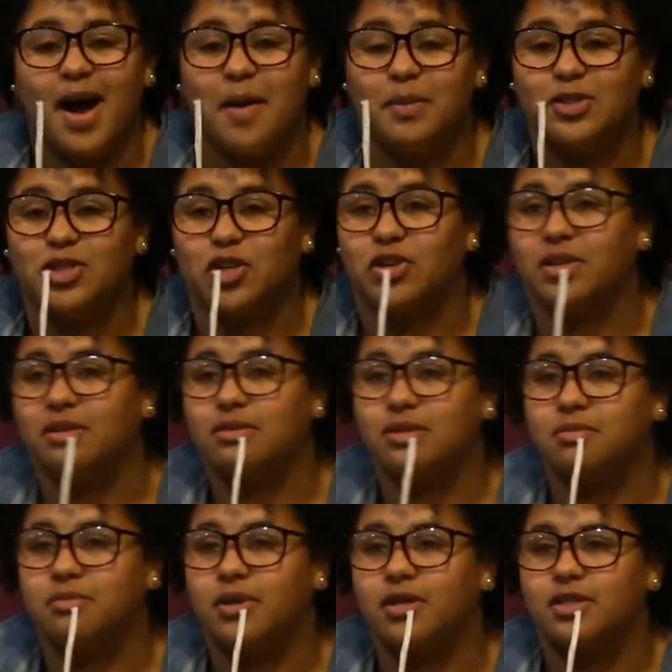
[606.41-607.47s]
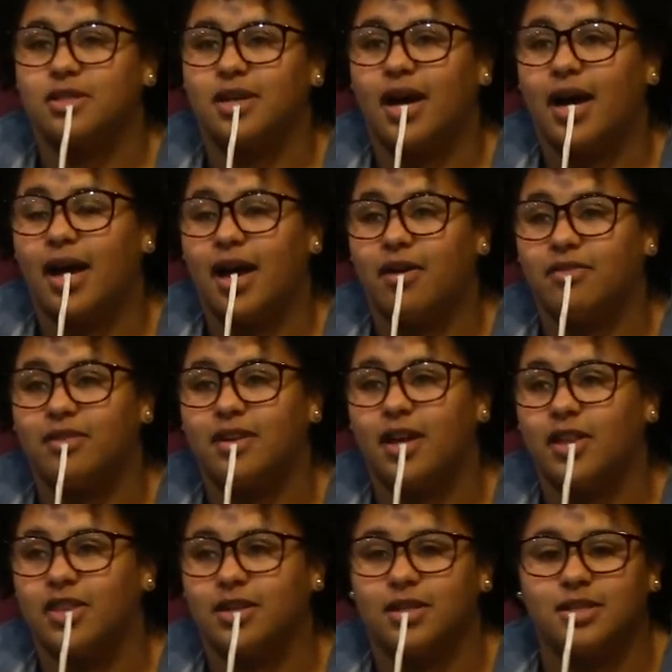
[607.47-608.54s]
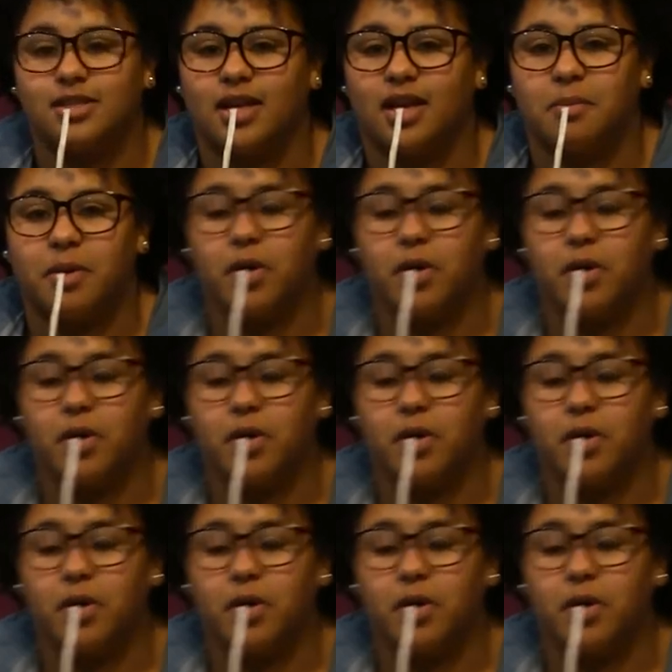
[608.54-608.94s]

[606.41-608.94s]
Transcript: I'm a journalism major. I have nothing to say